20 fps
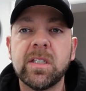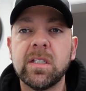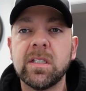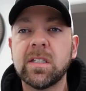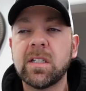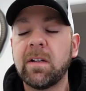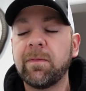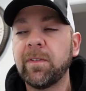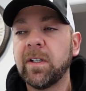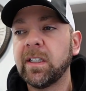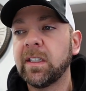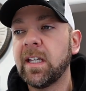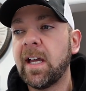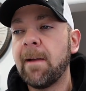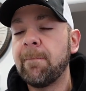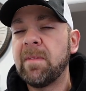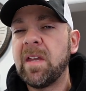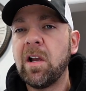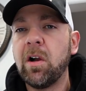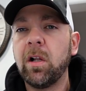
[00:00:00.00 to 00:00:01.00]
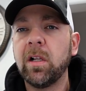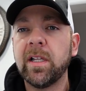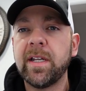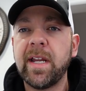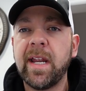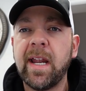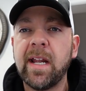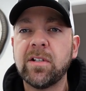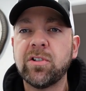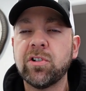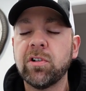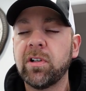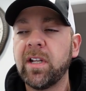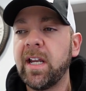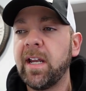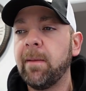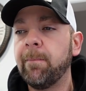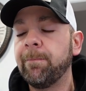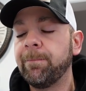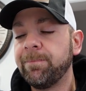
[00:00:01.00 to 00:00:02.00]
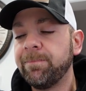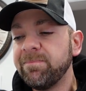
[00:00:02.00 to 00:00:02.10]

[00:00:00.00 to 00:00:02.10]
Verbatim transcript: and stuff like that. They all enhance your game.